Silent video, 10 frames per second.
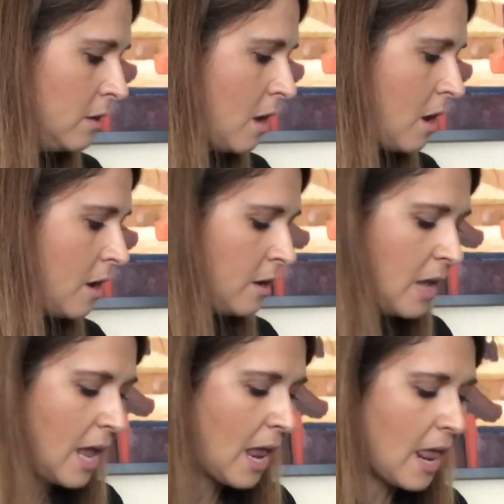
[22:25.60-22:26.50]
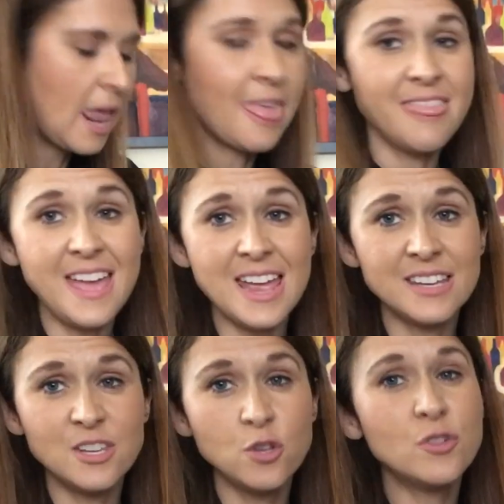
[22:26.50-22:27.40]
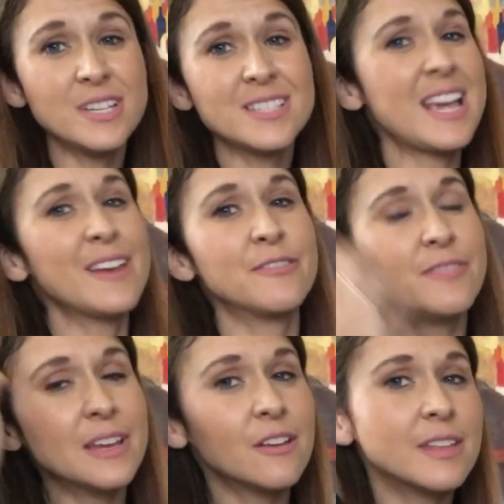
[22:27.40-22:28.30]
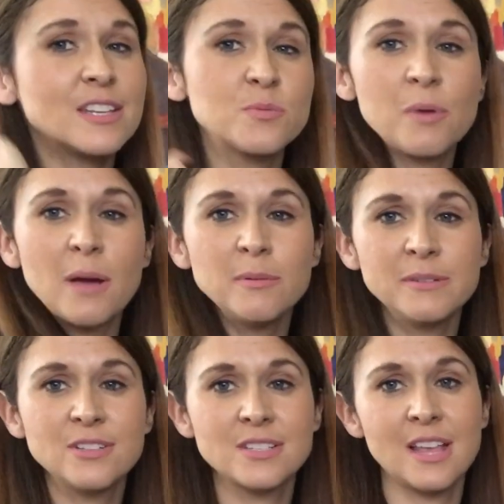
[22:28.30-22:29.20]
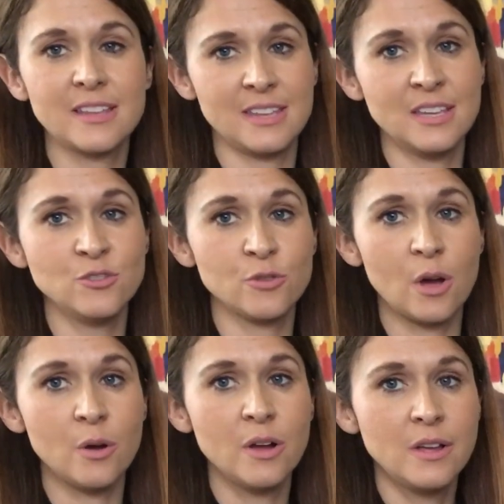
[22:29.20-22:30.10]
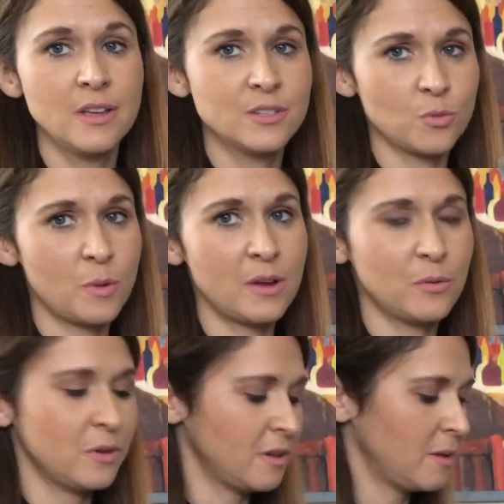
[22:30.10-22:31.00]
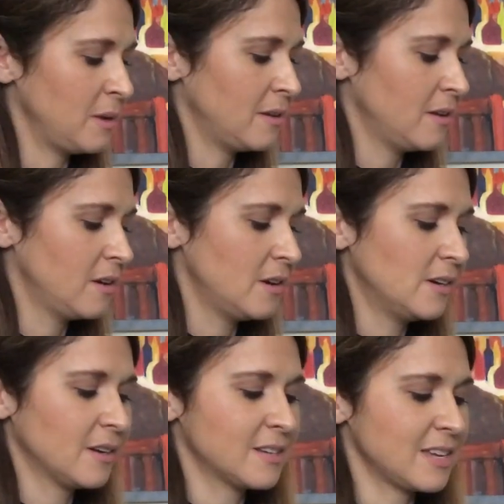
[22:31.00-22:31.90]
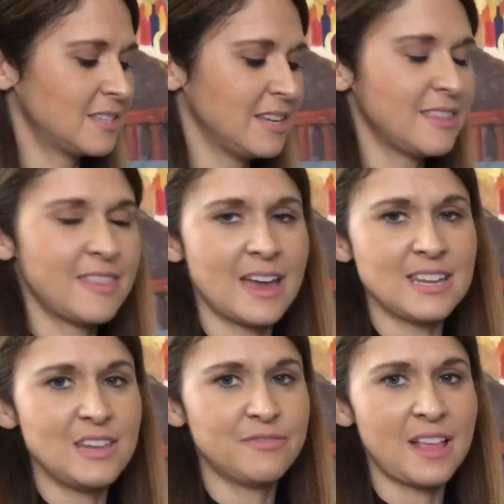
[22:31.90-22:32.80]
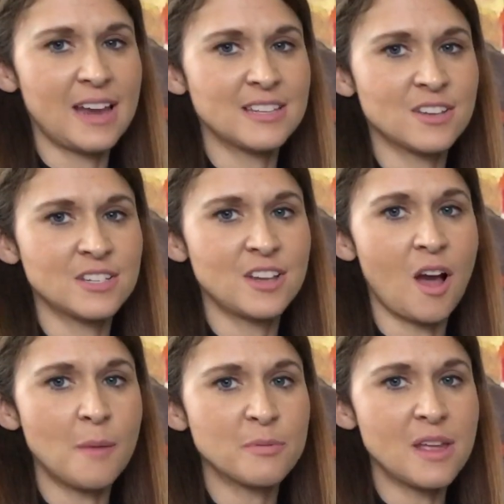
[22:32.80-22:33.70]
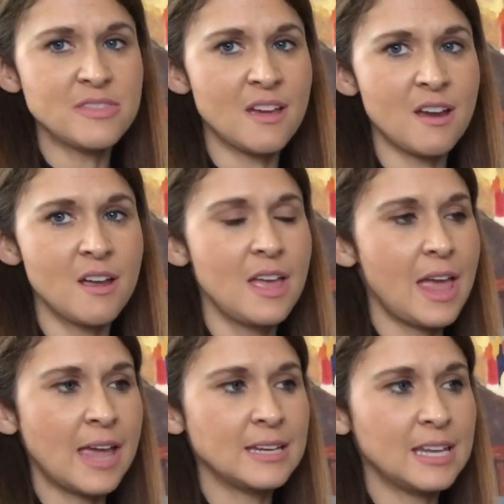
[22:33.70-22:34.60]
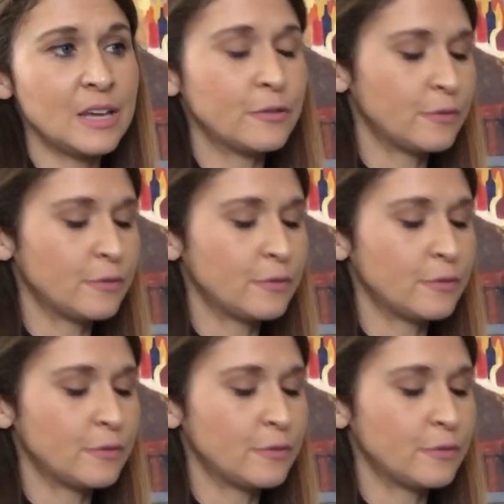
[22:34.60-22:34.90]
Da. And then you just gotta figure that it's probably just like the intro. So because I see that E flat is on top right there, and